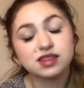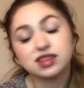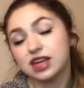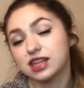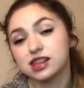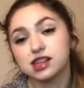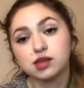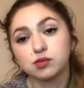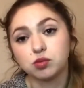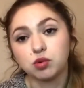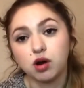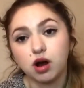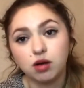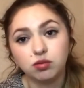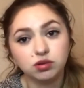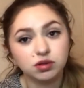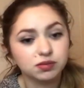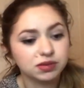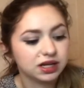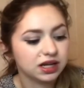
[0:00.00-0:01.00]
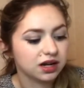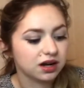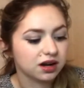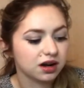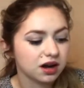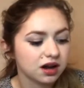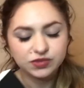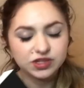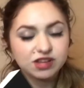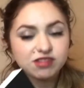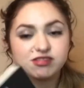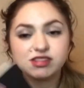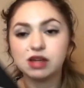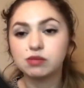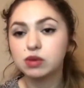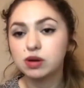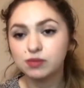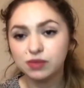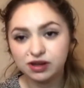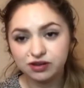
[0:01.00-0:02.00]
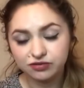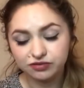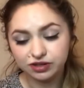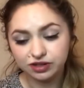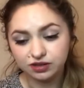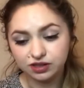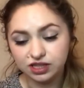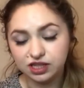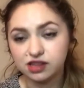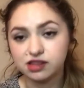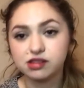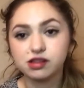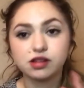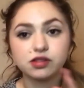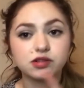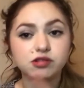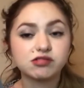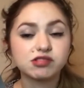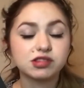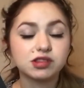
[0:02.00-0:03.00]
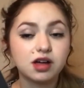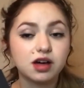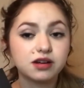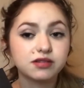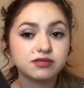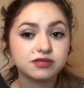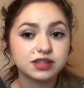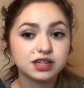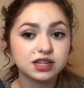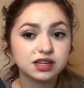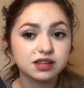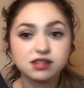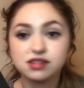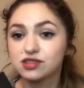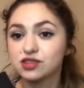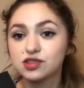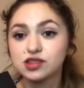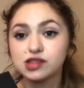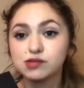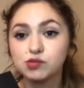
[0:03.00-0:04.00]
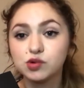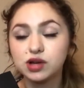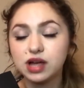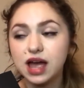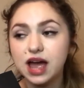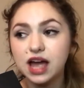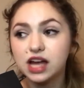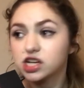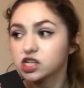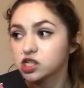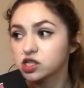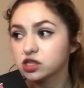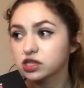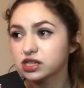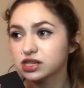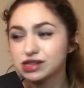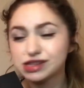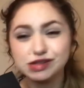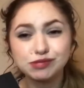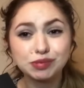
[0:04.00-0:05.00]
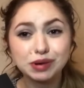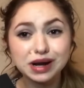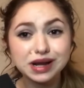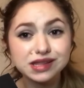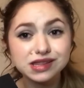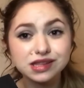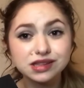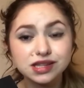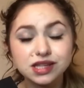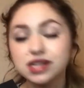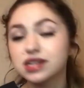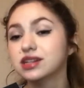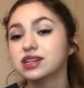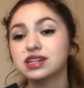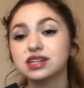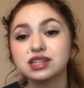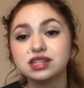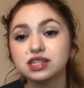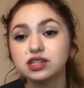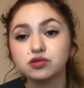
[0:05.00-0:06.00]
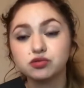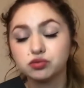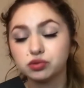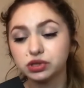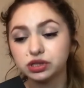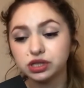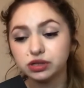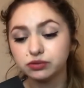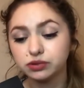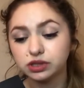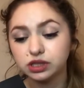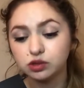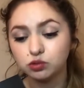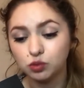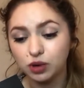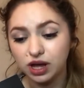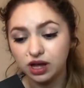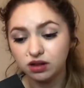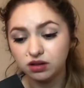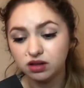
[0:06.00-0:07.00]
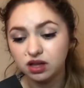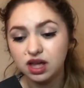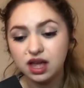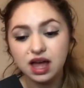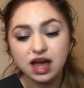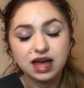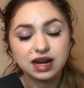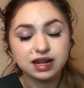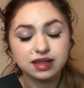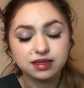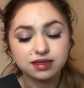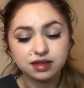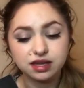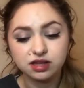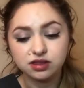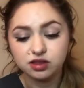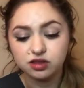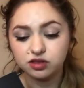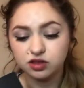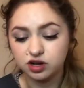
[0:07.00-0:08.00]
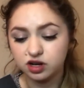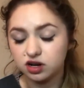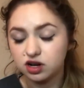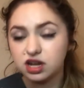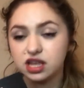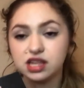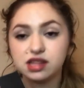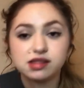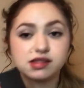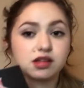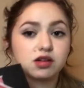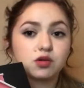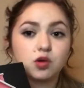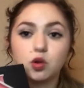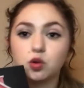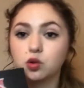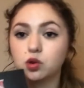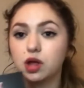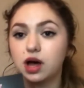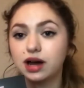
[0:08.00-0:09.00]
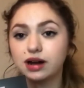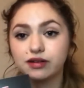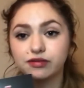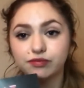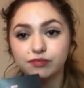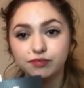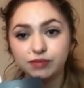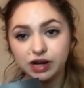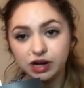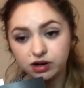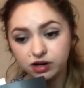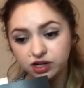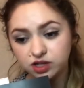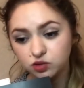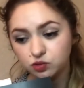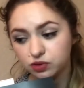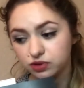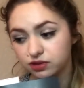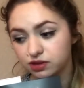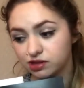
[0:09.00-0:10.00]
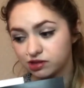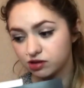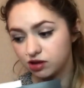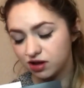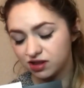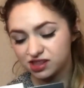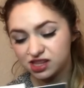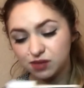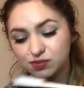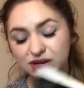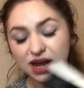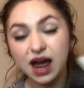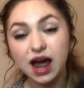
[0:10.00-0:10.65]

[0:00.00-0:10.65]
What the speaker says: That's the problem here. To sum up my feelings, there's a lot of things that this book actually, surprisingly, did really, really well, and I think that there is a lot of merit with this concept.